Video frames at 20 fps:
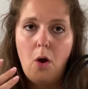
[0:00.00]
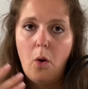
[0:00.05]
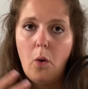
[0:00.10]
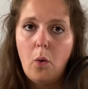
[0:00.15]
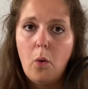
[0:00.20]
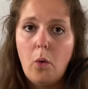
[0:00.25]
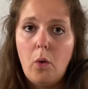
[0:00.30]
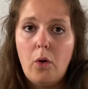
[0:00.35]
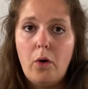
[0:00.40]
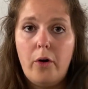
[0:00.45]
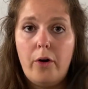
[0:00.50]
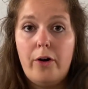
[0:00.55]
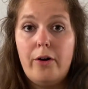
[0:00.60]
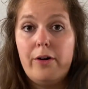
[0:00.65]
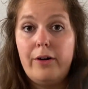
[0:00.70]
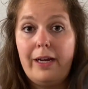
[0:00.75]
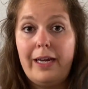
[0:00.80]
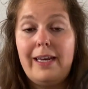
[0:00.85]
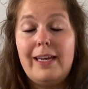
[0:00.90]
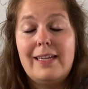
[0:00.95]

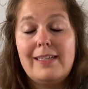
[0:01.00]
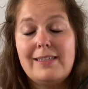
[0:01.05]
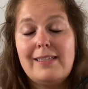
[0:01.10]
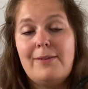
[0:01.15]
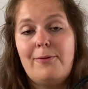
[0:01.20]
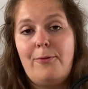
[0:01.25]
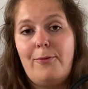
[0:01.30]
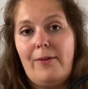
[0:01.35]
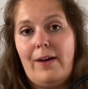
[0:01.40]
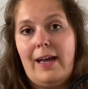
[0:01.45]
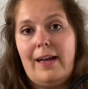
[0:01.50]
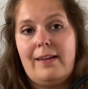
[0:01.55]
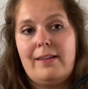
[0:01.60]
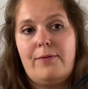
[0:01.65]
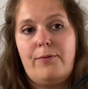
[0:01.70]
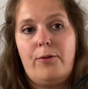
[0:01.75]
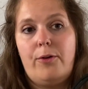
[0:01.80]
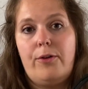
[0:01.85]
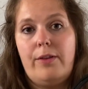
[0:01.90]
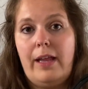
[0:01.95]
or it is in fact
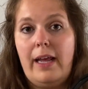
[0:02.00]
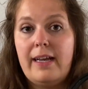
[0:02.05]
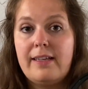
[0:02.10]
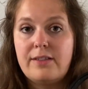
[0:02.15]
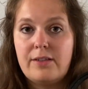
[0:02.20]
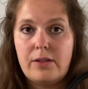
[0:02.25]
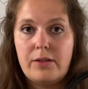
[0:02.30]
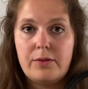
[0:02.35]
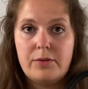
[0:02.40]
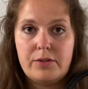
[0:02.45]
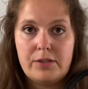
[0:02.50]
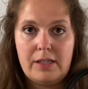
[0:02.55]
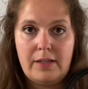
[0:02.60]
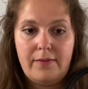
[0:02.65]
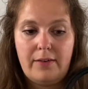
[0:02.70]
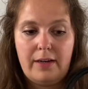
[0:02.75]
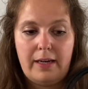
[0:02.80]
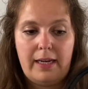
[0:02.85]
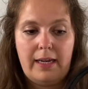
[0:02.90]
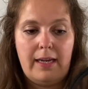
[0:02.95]
for the
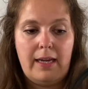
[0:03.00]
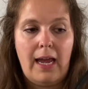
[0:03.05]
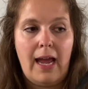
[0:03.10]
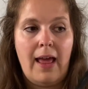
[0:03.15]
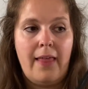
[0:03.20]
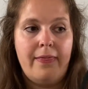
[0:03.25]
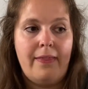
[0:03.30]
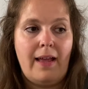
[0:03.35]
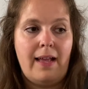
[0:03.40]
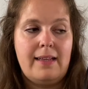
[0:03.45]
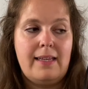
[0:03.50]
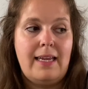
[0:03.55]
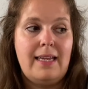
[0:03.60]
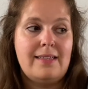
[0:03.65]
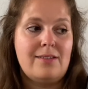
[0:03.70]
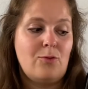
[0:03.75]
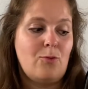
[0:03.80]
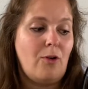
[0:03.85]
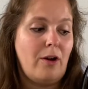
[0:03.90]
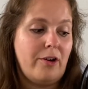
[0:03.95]
exclusivity and that
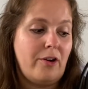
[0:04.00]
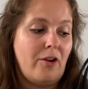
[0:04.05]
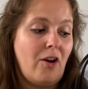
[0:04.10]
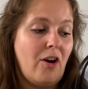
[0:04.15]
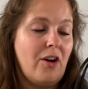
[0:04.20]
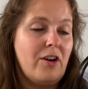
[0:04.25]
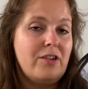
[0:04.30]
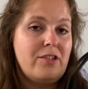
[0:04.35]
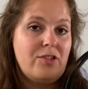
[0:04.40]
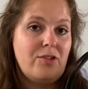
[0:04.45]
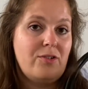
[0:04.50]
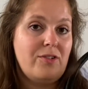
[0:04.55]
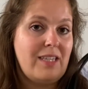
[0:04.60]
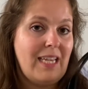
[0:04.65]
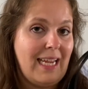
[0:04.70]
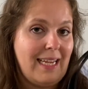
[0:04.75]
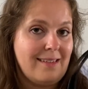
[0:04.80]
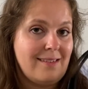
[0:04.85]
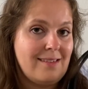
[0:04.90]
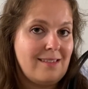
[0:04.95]
it's quite hard to
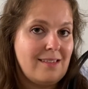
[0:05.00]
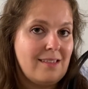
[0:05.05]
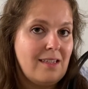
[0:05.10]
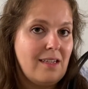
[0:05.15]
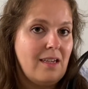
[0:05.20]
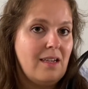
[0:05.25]
get.